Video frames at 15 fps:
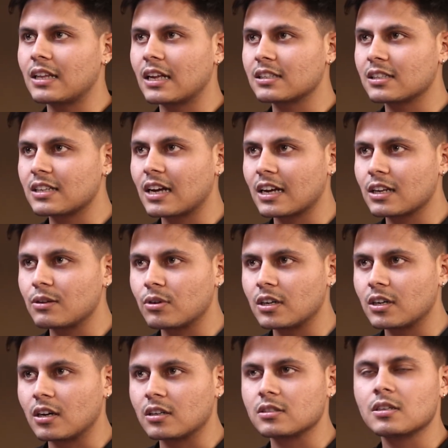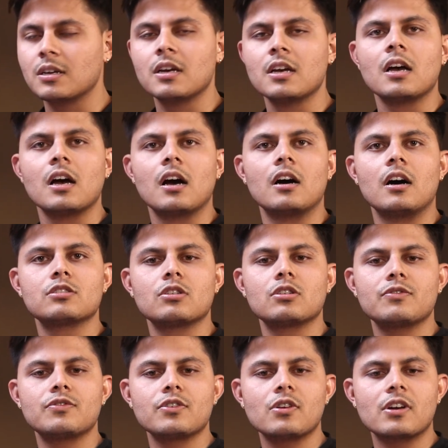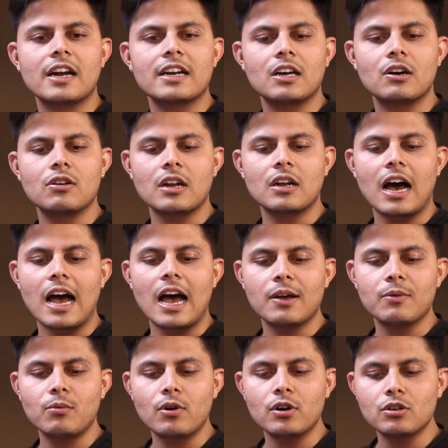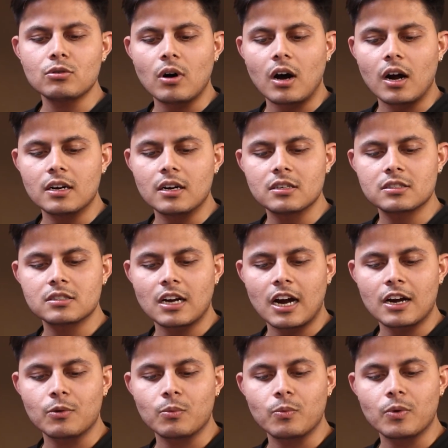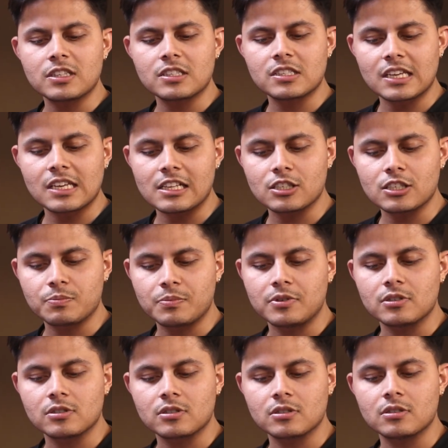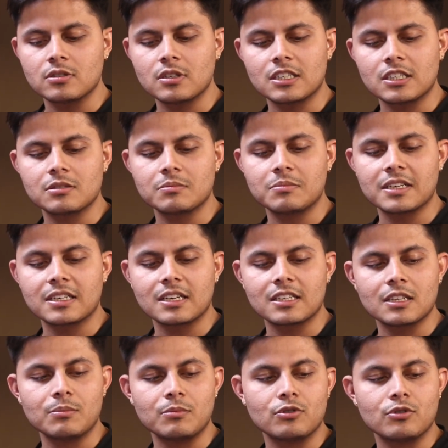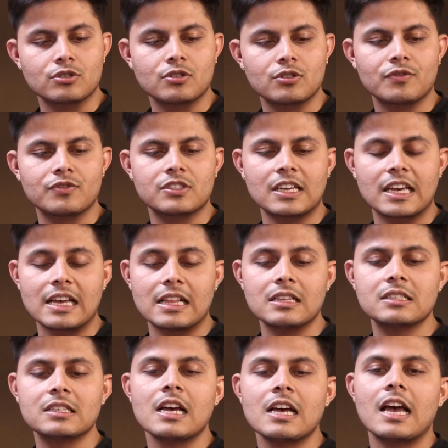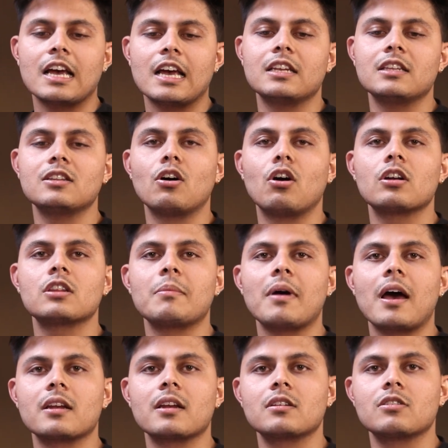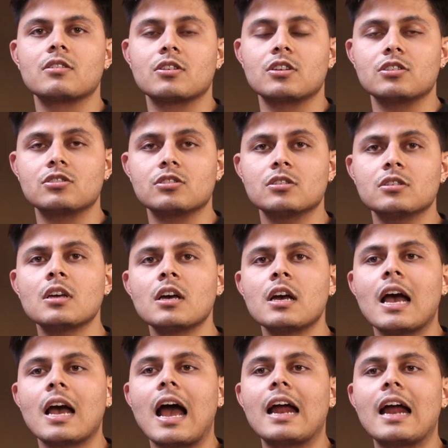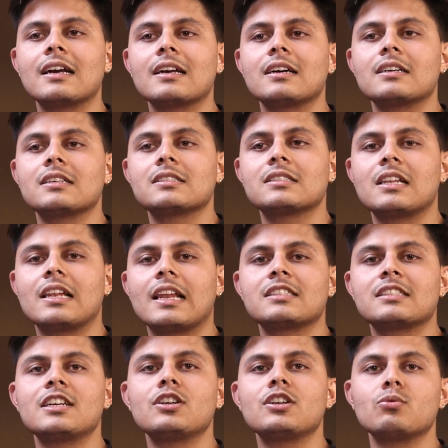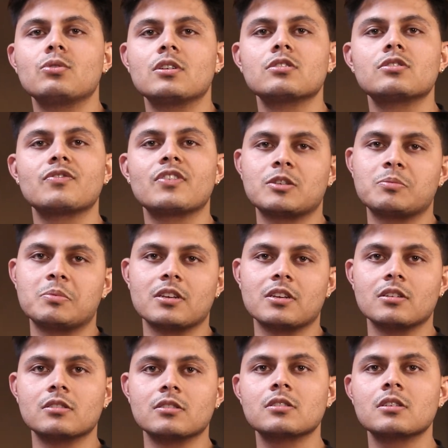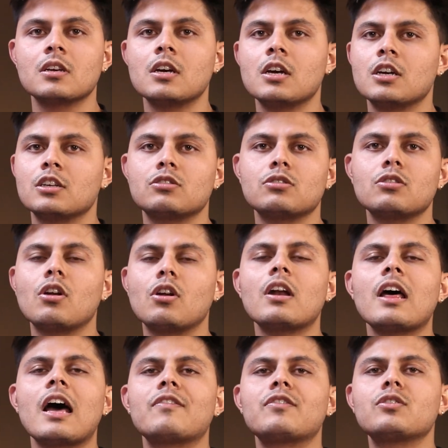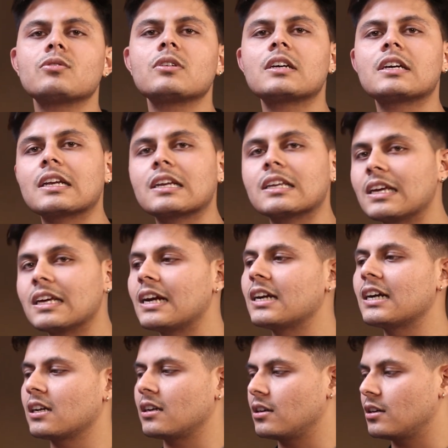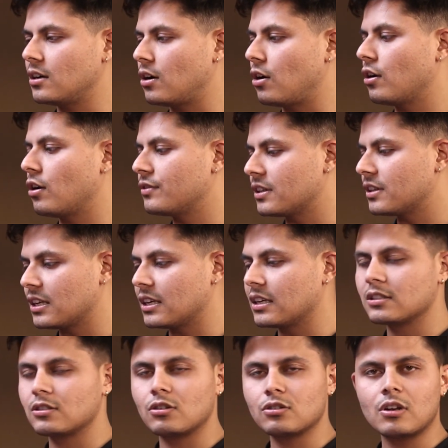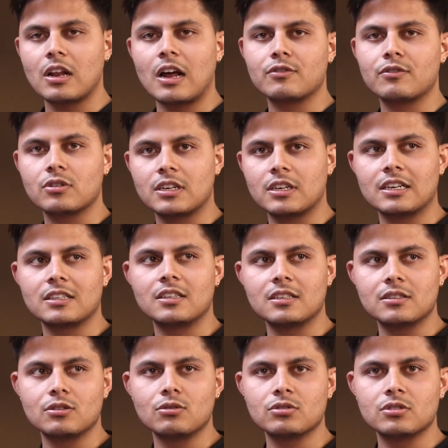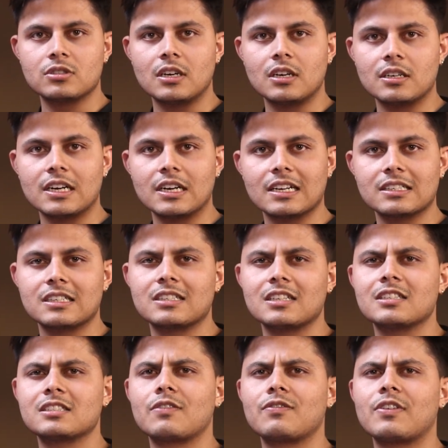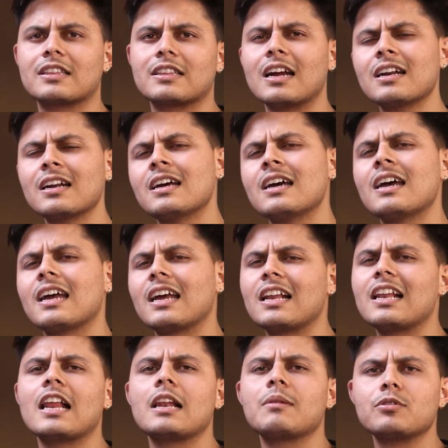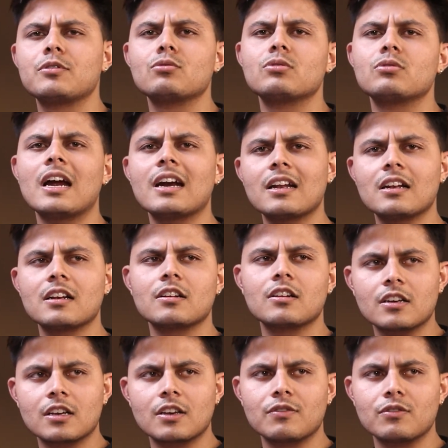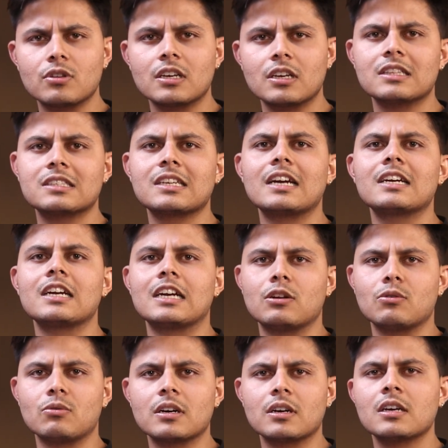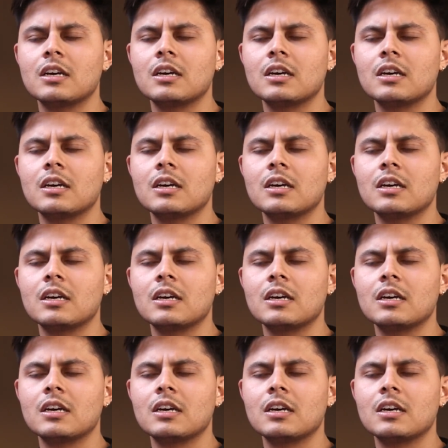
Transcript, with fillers: That's exactly what it does. Uh, so if you write down, I want to understand which salesperson is making the most of sales in North American region and is less than two years of experience. So you'll not have to create all of the things or you'll have to create the, those uh, data sets and stuff like that. It'll help you do that and it'll give you the insight into it.